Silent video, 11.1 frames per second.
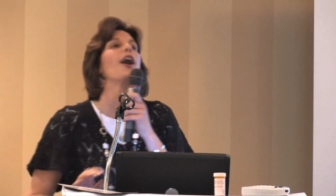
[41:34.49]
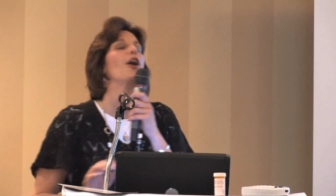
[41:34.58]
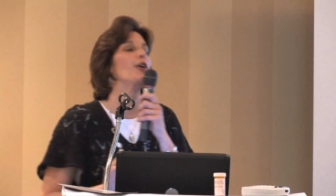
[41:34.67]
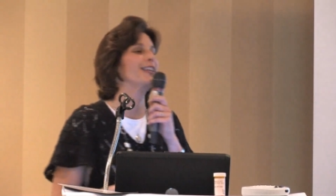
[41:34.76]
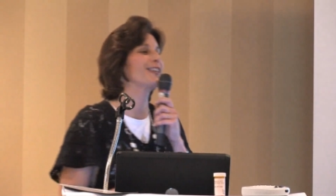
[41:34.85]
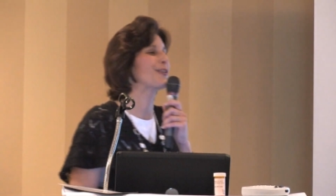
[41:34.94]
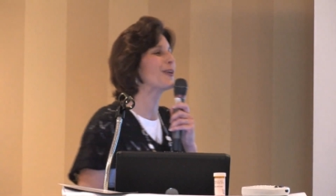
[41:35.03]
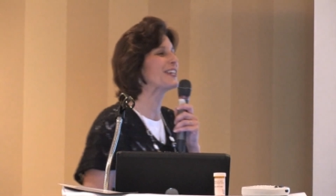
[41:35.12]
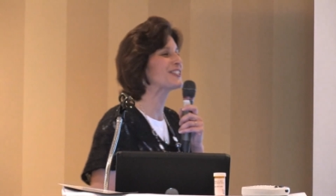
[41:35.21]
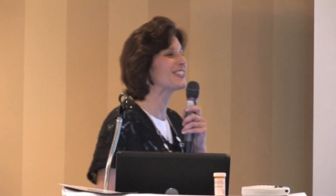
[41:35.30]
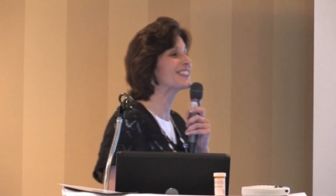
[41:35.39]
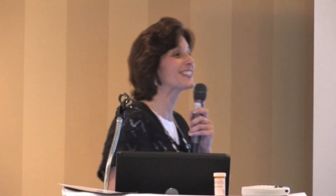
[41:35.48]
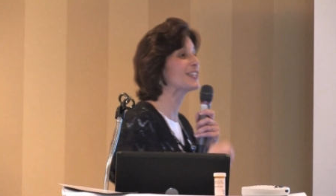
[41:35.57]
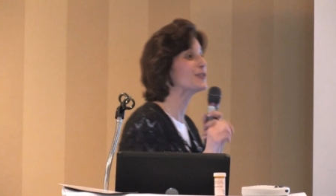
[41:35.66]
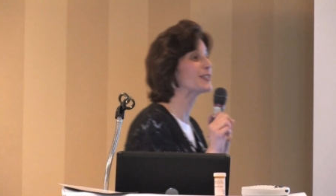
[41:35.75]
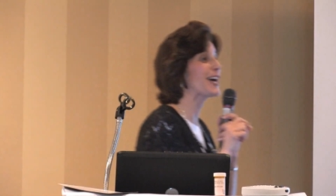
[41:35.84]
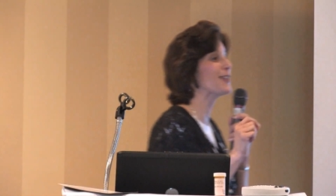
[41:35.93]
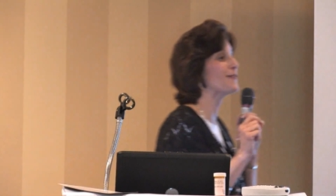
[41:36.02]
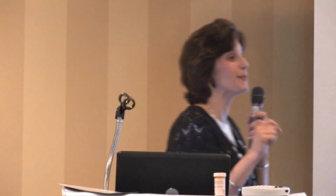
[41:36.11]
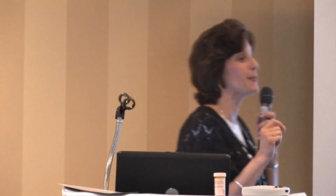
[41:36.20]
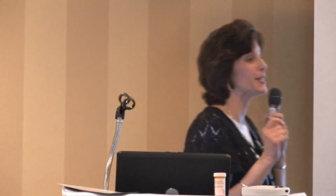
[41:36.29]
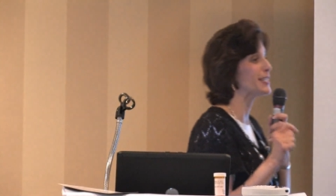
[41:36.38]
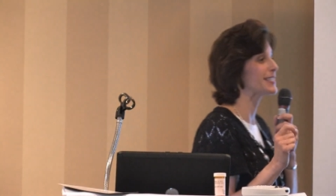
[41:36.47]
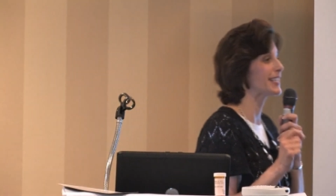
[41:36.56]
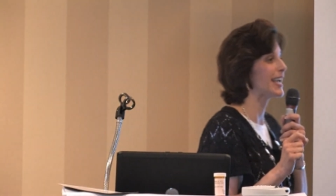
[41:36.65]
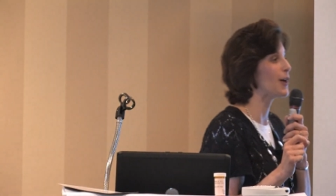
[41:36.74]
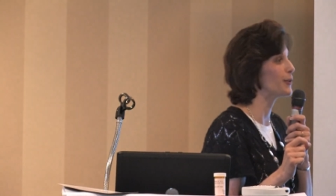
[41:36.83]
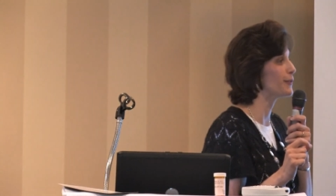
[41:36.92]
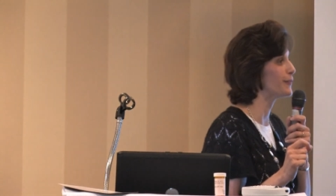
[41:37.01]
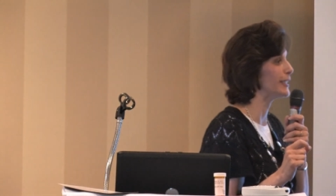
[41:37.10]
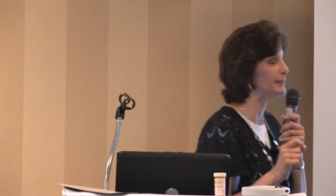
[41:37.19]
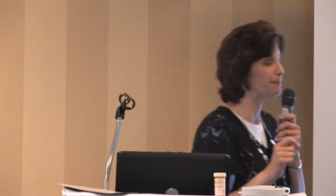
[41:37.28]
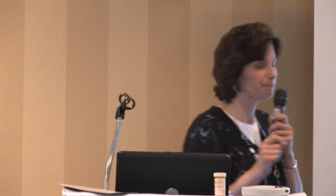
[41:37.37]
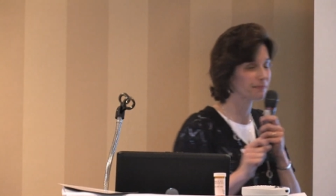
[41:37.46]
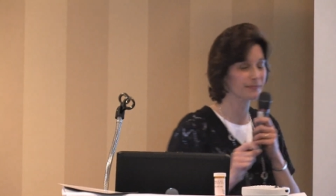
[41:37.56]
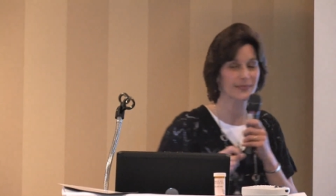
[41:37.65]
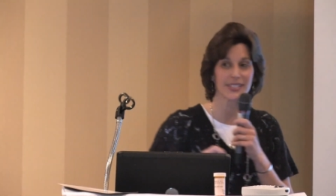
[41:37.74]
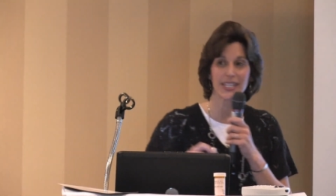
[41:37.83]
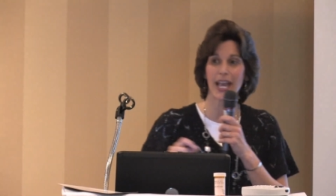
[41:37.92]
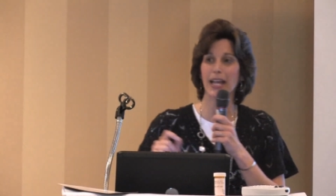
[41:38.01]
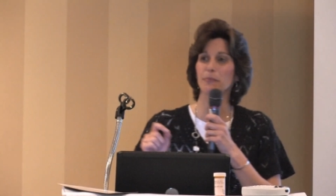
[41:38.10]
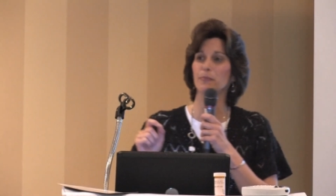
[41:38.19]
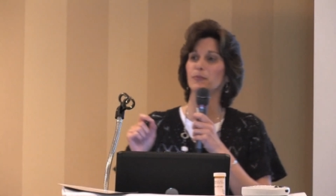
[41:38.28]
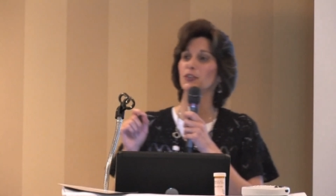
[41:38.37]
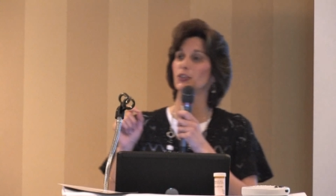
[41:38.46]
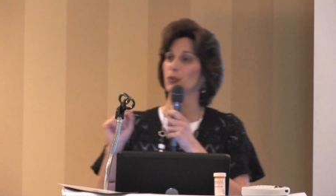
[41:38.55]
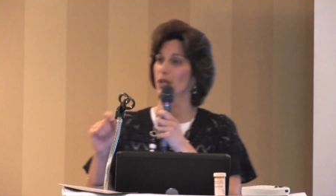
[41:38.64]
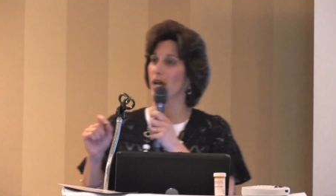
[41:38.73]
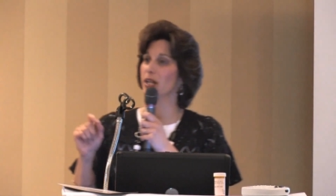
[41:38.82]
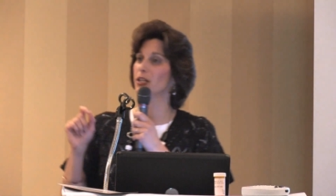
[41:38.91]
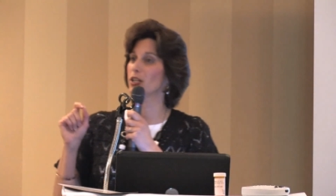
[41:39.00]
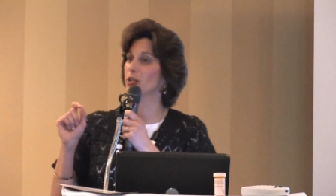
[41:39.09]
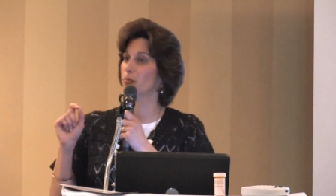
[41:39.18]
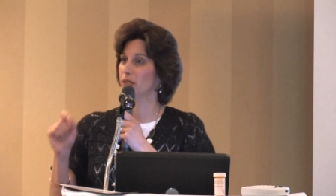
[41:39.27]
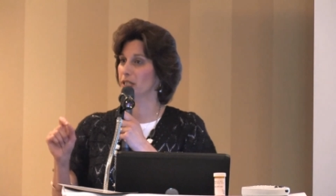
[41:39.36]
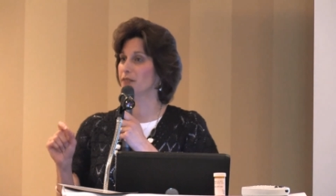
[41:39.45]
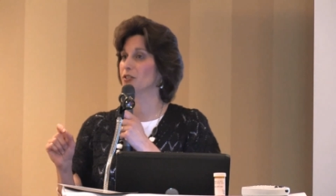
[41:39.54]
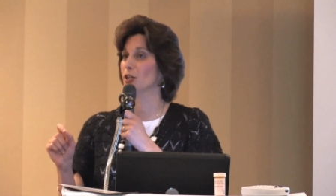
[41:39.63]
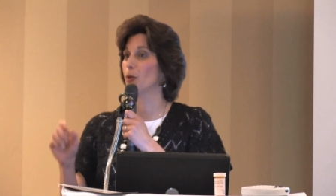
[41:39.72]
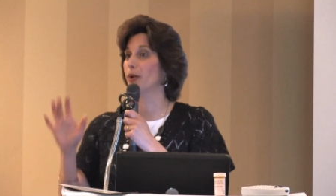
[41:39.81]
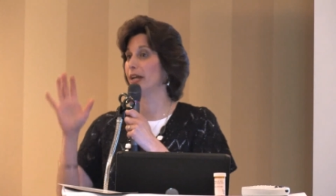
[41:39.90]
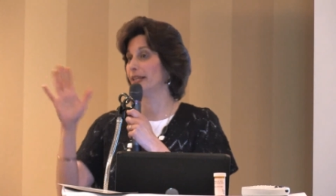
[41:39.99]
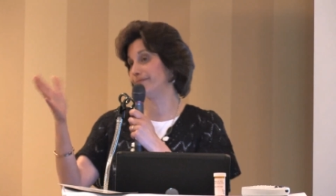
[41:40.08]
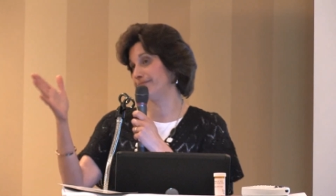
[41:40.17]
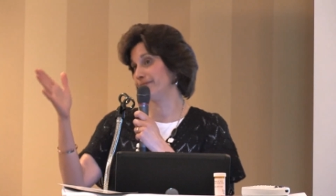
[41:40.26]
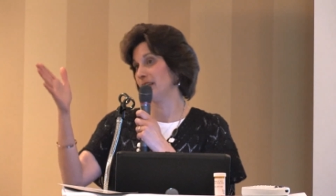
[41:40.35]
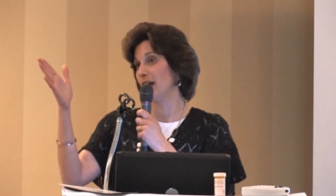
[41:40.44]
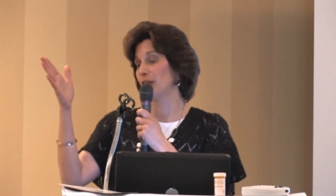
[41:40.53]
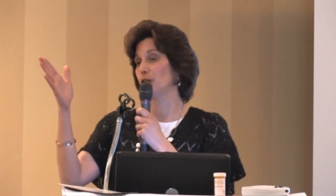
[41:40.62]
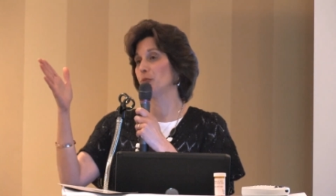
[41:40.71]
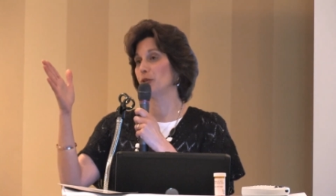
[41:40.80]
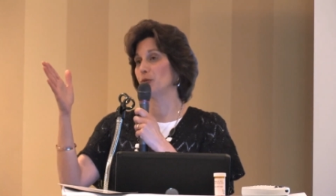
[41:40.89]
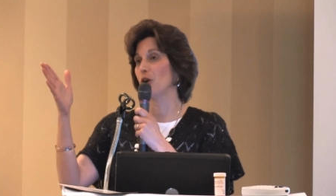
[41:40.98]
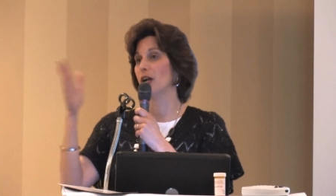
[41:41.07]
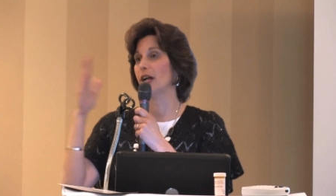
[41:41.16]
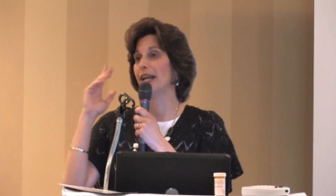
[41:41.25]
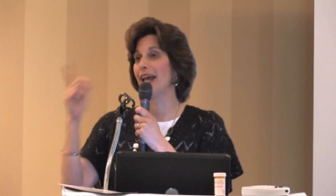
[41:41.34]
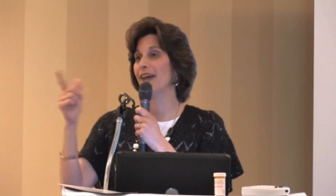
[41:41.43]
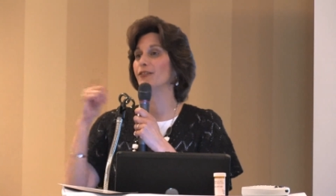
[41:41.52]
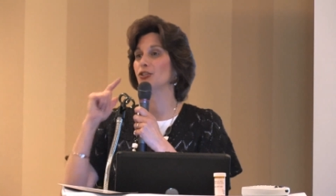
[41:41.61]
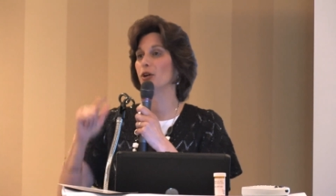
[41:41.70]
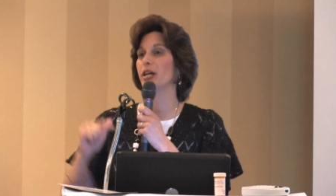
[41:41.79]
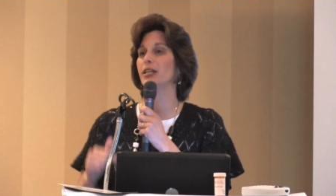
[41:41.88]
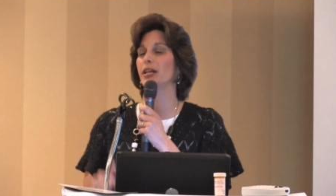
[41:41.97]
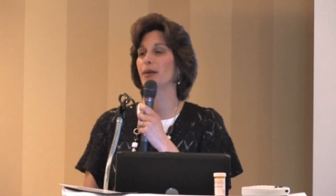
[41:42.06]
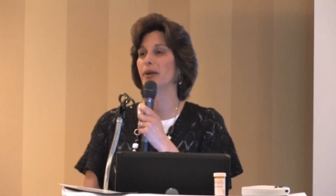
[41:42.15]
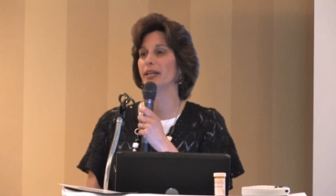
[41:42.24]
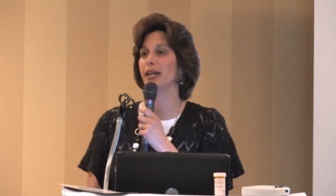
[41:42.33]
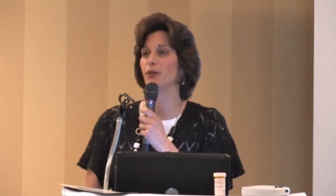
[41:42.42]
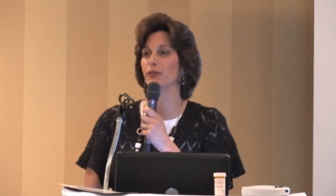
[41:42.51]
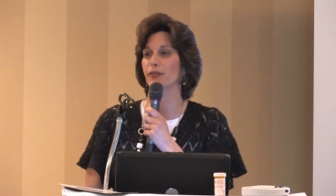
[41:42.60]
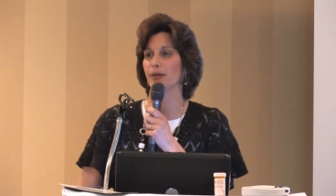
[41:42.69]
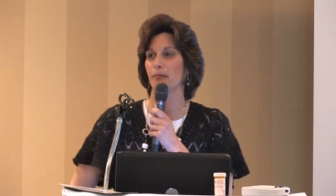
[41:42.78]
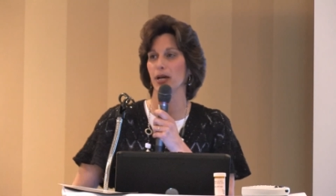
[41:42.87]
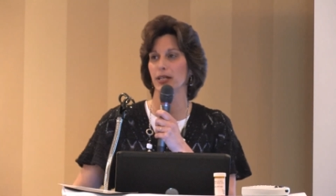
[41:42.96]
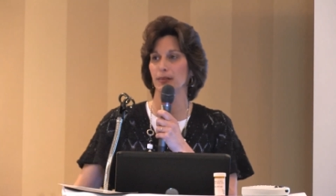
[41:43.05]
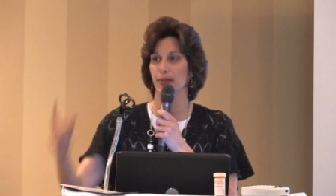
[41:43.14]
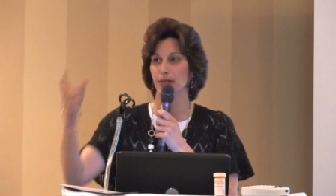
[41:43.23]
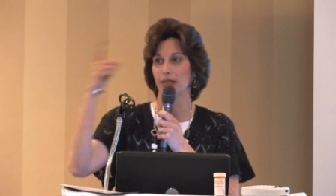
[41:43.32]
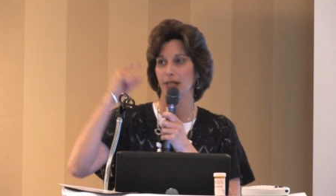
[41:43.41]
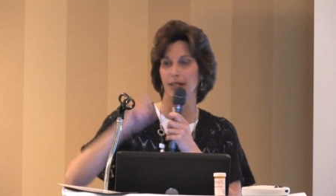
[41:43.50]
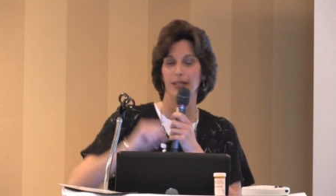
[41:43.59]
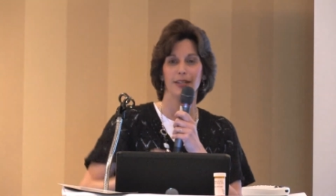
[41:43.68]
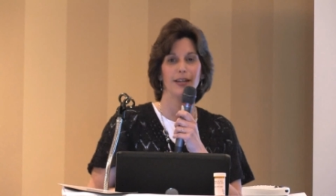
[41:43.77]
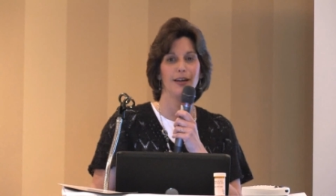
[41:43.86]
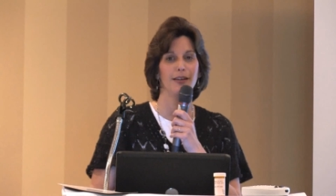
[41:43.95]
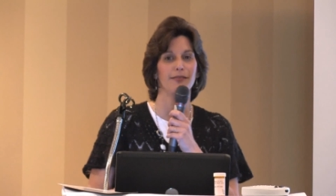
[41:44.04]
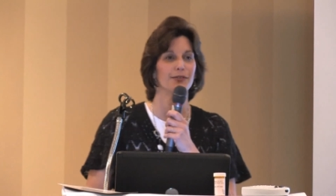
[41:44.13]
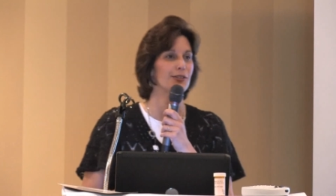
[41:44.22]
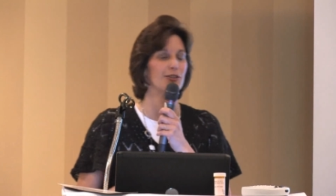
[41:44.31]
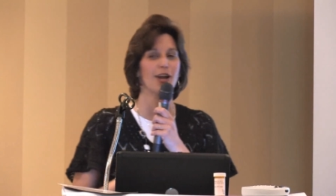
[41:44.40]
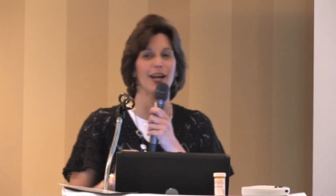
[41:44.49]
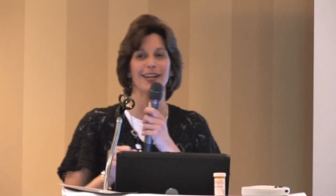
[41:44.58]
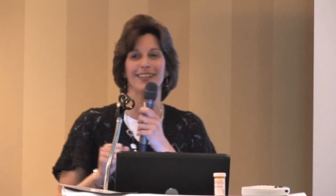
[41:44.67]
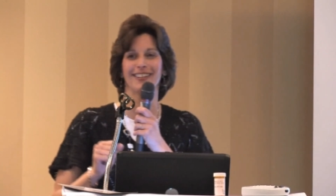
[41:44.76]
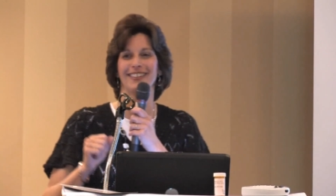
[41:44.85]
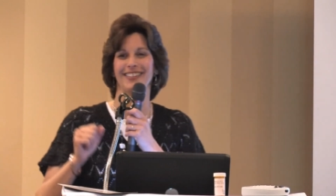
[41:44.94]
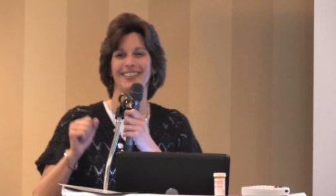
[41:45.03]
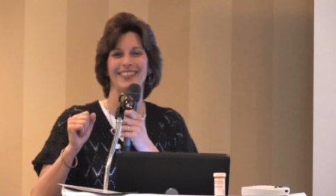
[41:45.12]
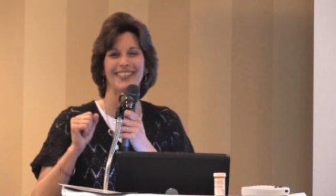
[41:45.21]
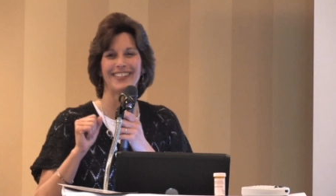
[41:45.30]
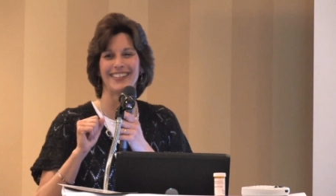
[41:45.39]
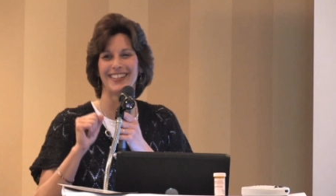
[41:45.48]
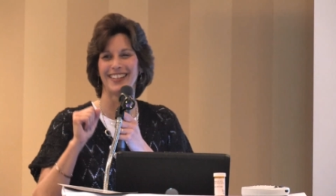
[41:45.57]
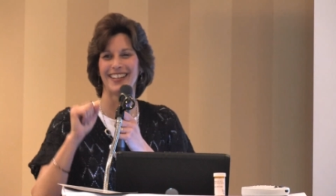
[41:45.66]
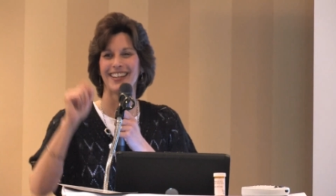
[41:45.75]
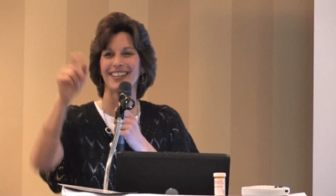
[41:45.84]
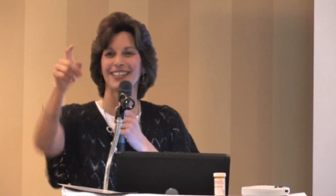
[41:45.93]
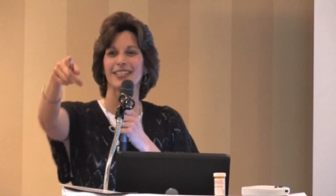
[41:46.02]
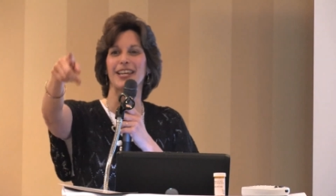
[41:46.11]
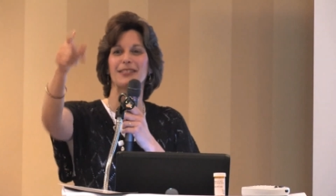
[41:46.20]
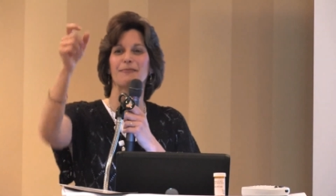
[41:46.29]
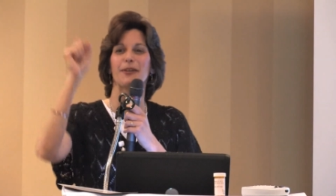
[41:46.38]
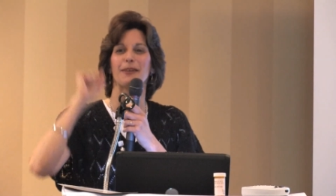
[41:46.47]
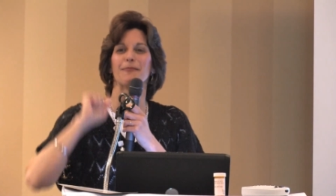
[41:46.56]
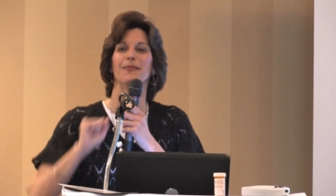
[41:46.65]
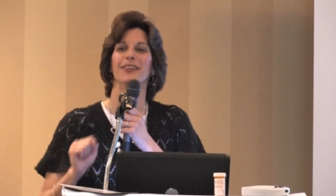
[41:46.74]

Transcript: Okay, the question is, can you tell if the money is counterfeit? I do not believe so, but I could be wrong. I haven't tried it on my counterfeit money, but I'll have to try it. Yes, ma'am.